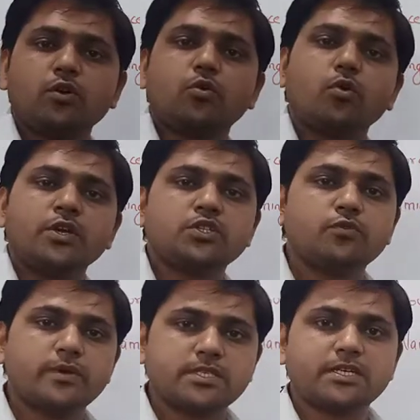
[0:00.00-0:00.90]
you're going to
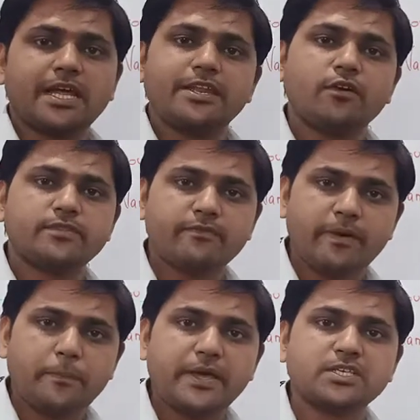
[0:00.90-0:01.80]
visit any of the
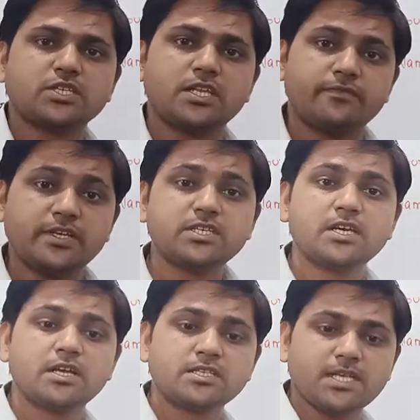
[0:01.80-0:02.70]
web page in which
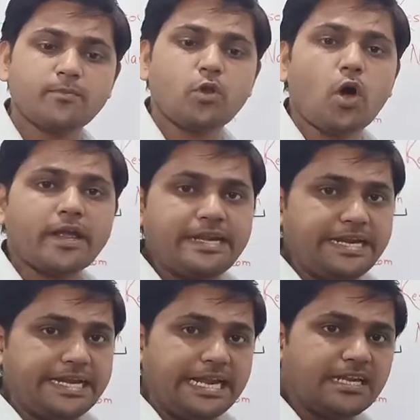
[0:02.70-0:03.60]
some login
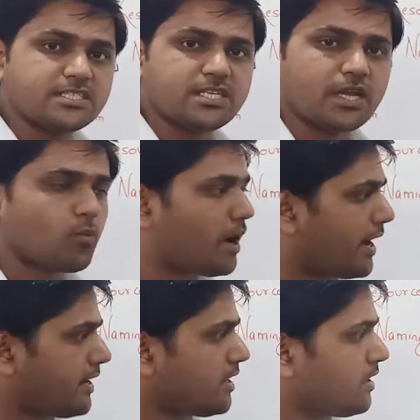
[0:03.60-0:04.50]
detail is
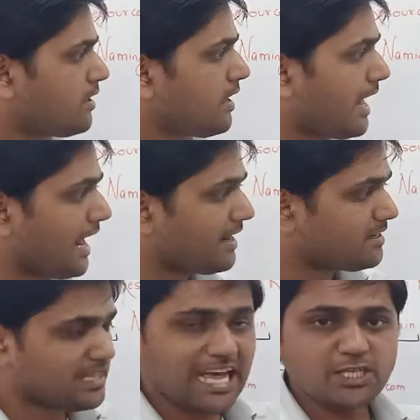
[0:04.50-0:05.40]
required,
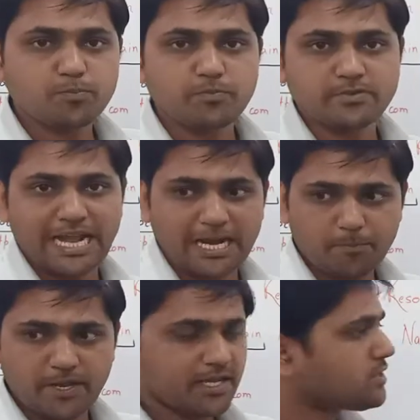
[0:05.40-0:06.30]
at that
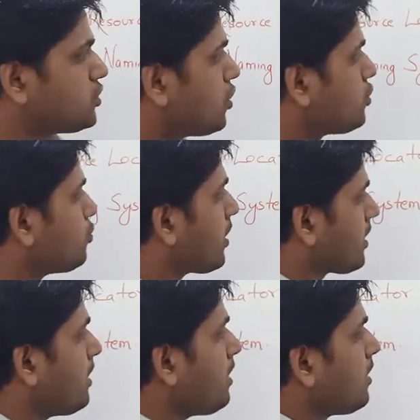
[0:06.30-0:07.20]
place your
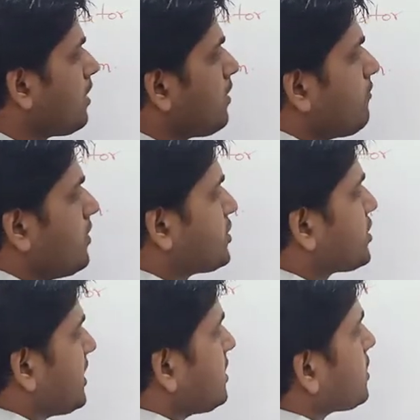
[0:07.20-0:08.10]
URL will
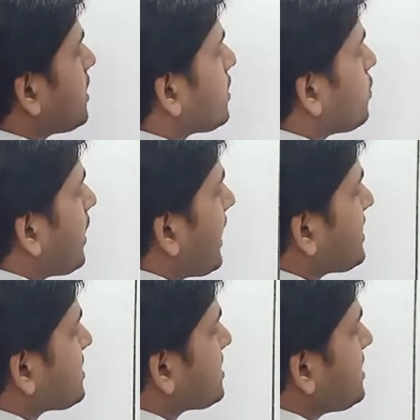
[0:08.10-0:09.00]
change to
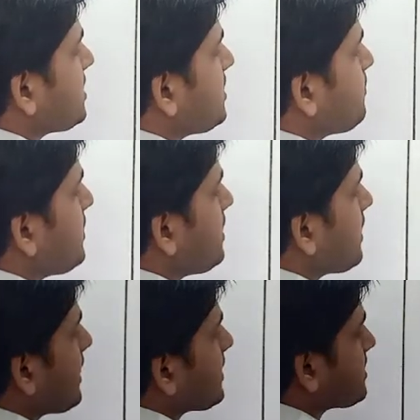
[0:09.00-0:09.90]

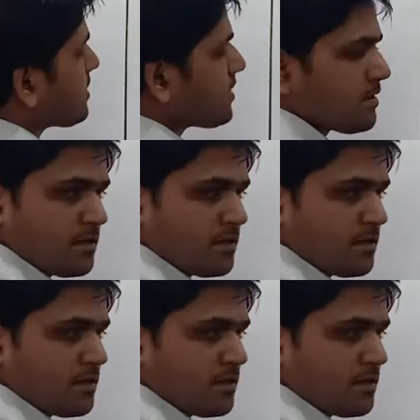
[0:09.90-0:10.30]
HTTPS.